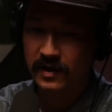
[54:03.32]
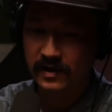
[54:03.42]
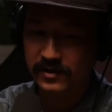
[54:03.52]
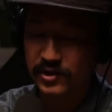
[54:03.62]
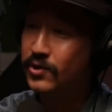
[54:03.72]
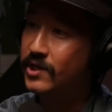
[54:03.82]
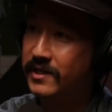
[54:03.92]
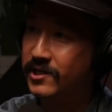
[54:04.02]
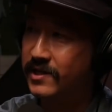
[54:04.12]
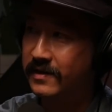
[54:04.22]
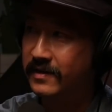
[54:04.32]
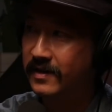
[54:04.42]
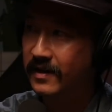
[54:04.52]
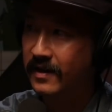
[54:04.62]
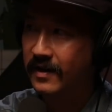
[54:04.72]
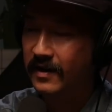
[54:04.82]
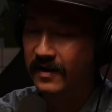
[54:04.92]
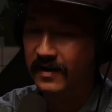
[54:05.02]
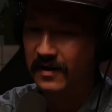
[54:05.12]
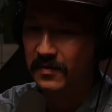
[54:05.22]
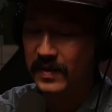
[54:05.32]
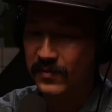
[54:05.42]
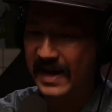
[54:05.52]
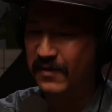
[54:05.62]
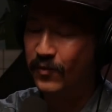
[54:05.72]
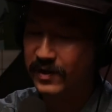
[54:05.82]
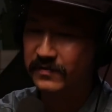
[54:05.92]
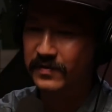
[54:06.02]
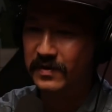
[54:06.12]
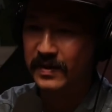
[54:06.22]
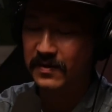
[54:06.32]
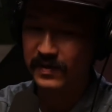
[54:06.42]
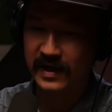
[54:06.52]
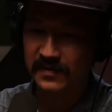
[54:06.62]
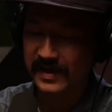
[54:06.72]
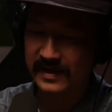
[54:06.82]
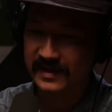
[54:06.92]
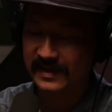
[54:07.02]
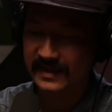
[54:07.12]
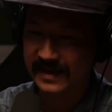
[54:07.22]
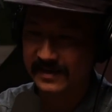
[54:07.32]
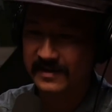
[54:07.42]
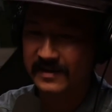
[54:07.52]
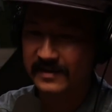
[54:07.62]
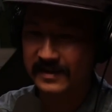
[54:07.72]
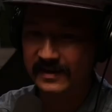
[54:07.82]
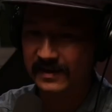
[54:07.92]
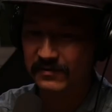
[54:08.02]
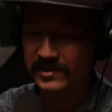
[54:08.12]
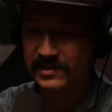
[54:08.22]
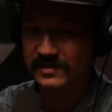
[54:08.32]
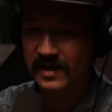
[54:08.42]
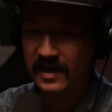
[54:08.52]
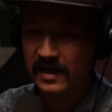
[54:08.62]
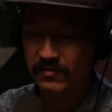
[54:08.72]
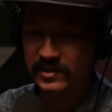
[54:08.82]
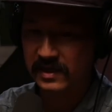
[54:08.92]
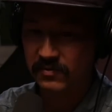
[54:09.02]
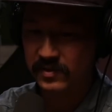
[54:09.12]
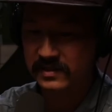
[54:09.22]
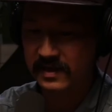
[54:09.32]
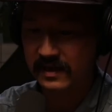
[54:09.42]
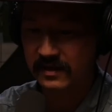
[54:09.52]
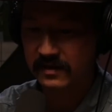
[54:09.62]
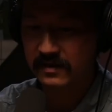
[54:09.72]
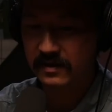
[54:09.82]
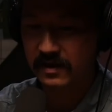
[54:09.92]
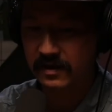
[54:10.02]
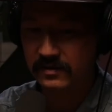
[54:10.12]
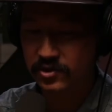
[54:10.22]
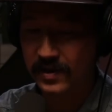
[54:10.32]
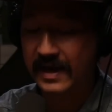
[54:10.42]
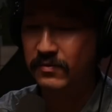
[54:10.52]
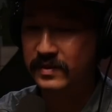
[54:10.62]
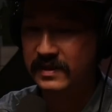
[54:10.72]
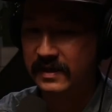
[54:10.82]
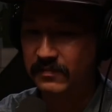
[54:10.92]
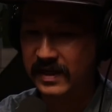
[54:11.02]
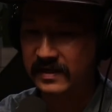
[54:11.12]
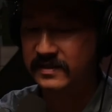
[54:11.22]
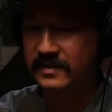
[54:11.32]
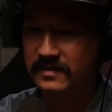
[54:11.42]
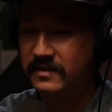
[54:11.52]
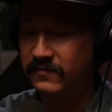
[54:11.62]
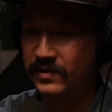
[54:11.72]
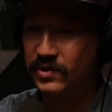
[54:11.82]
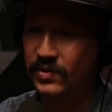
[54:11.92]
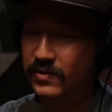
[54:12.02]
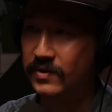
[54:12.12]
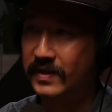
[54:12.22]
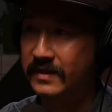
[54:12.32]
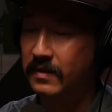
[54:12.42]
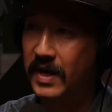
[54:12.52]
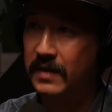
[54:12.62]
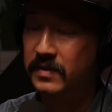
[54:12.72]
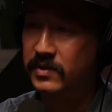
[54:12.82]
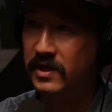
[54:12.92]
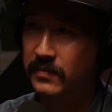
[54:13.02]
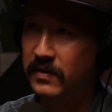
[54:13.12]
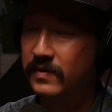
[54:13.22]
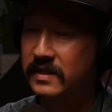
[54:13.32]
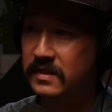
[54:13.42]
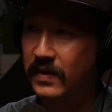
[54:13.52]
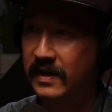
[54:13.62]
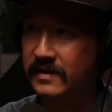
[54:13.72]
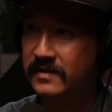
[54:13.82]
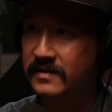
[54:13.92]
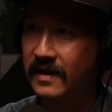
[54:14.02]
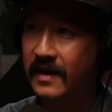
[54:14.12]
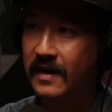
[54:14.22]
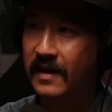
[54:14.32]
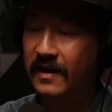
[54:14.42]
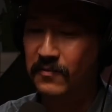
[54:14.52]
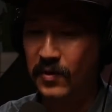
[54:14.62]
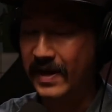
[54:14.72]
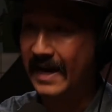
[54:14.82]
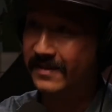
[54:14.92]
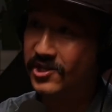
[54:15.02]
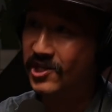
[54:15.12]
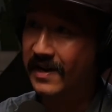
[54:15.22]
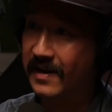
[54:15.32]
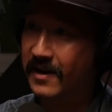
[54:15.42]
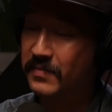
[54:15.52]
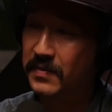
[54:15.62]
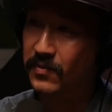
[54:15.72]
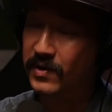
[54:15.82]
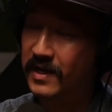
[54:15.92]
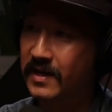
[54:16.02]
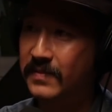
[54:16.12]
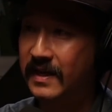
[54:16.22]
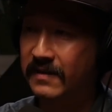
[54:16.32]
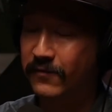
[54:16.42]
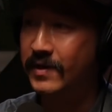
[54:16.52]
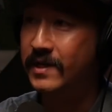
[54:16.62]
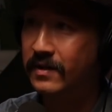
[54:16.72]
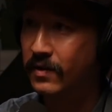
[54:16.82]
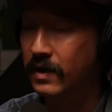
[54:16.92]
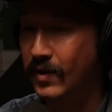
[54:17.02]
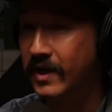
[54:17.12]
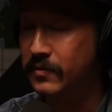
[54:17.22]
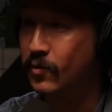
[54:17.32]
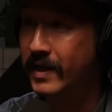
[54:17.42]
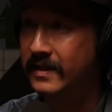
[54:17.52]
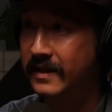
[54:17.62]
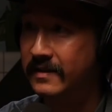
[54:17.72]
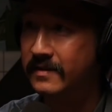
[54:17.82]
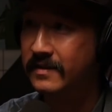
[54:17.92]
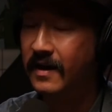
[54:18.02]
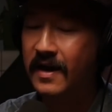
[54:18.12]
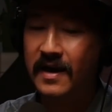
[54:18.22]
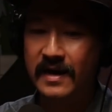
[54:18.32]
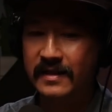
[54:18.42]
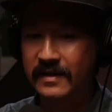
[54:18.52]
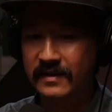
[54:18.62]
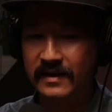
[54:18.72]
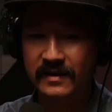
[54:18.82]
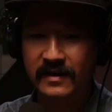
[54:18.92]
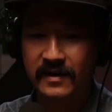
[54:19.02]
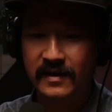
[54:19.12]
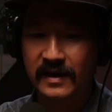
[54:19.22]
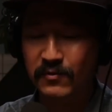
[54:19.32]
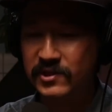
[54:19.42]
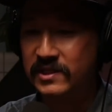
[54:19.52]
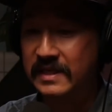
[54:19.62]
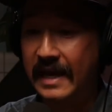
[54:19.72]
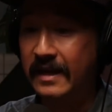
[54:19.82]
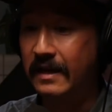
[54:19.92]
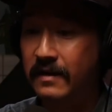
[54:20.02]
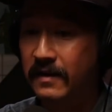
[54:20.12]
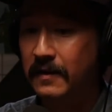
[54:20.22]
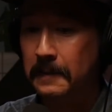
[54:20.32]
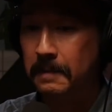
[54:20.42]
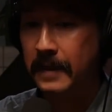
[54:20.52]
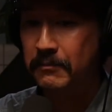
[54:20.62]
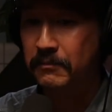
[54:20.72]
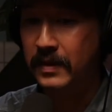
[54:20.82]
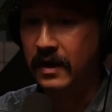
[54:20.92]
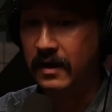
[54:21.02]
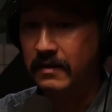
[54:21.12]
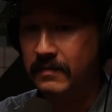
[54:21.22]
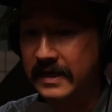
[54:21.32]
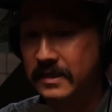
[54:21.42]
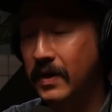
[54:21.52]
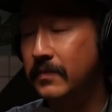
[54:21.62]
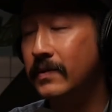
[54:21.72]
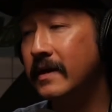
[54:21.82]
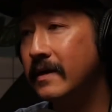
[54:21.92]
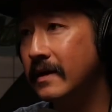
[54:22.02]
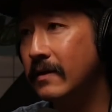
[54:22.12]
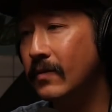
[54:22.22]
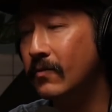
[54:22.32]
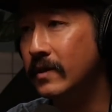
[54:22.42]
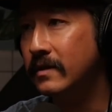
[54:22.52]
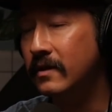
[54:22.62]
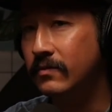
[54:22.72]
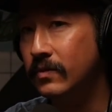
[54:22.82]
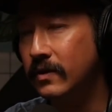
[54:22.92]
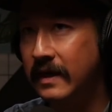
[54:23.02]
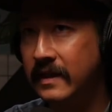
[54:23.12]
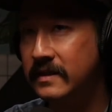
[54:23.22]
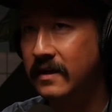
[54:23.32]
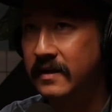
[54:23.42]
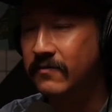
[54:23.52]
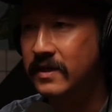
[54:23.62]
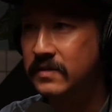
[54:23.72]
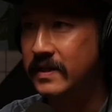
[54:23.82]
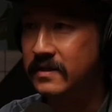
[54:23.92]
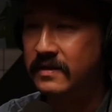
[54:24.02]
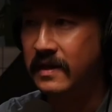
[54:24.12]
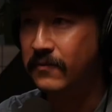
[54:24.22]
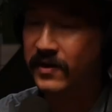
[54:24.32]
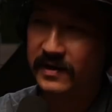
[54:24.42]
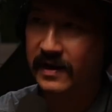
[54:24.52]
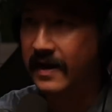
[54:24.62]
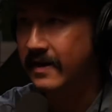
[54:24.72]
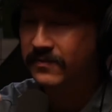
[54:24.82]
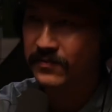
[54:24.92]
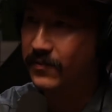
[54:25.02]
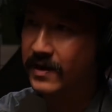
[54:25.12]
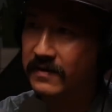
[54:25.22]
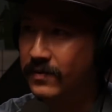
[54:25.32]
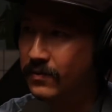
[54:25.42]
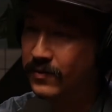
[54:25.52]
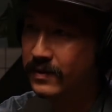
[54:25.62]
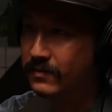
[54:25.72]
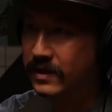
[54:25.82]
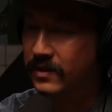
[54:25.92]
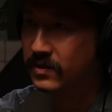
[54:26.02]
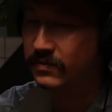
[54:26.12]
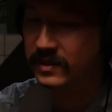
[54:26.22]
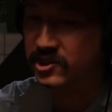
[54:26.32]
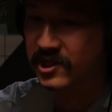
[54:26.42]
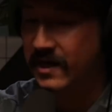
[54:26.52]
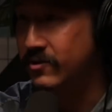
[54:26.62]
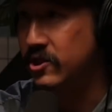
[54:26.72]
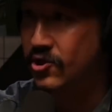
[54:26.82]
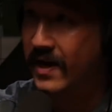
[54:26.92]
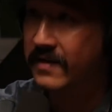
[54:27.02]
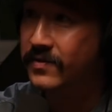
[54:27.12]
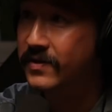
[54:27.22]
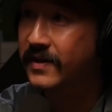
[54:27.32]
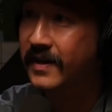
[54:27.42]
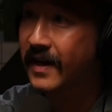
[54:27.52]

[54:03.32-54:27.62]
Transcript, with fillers: uh, shoe shine chair. Um, and we had one of them and we got it made in Atlanta. And like, it was just, it was, it was like, uh, tra it was like being sent to different stores. We did a pop-up shop at Reed Space uh, where we had the chair and people would come and get free, we call them quick cleans. Mm-hmm. And then like, it was just gaining, uh, I guess popularity. We would, uh, okay, they saw it at Reed Space and they wanted it at wherever, wh you know, so this chair would just travel.